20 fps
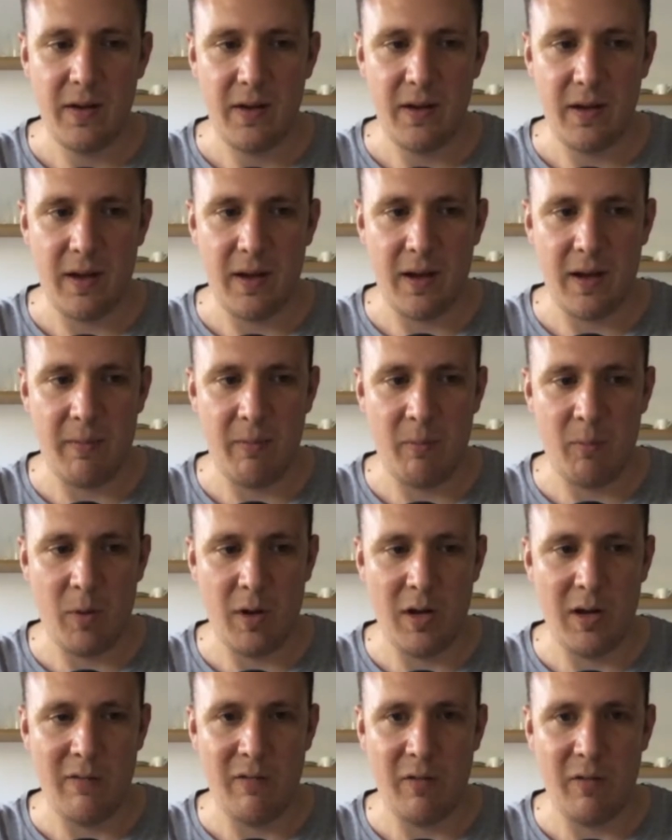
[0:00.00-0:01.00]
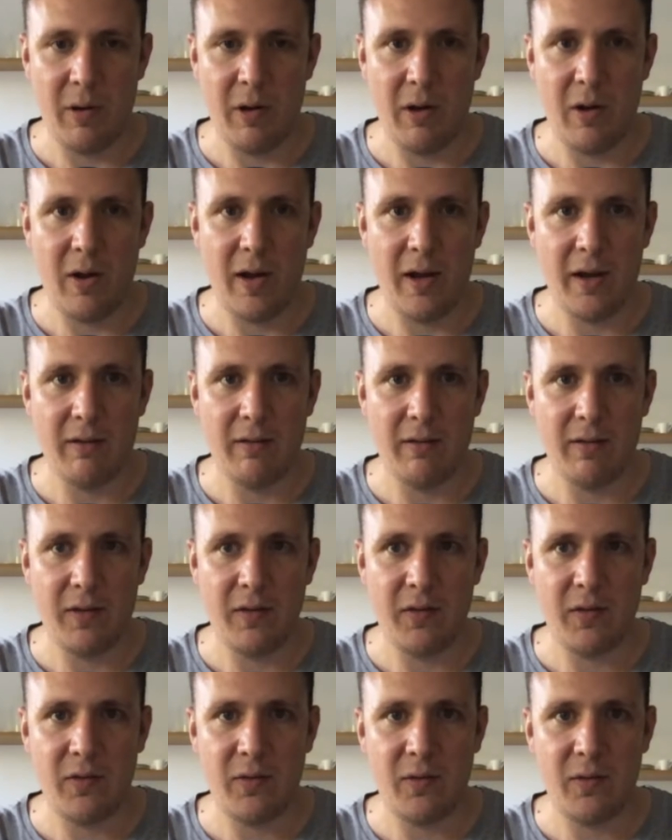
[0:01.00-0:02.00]
We love them a lot, and I
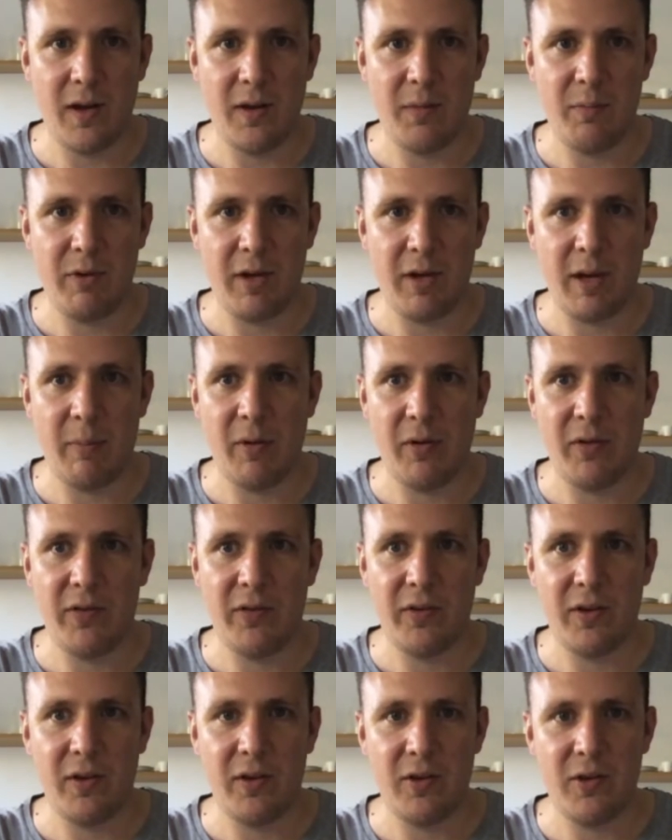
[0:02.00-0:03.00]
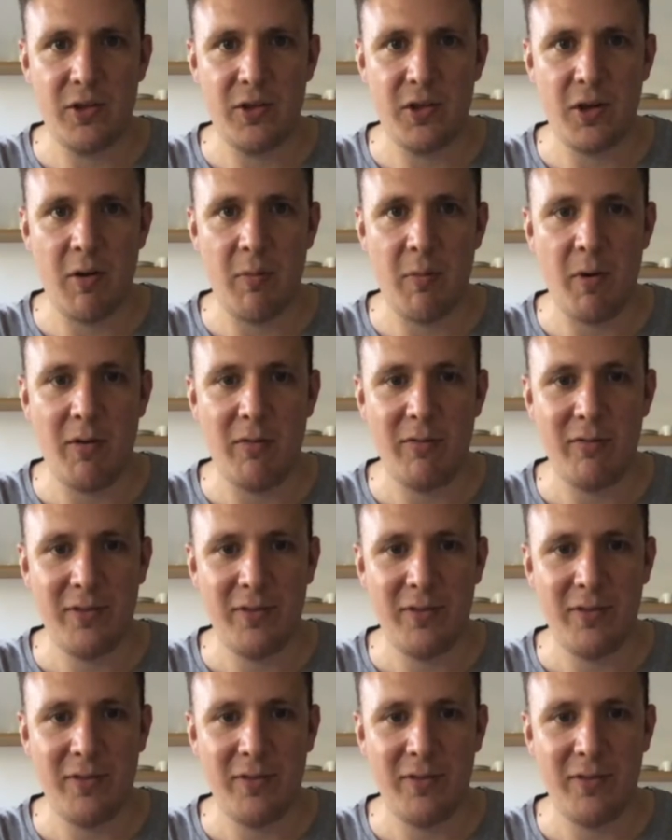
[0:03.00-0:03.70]
just thought I'd bring him on to show him off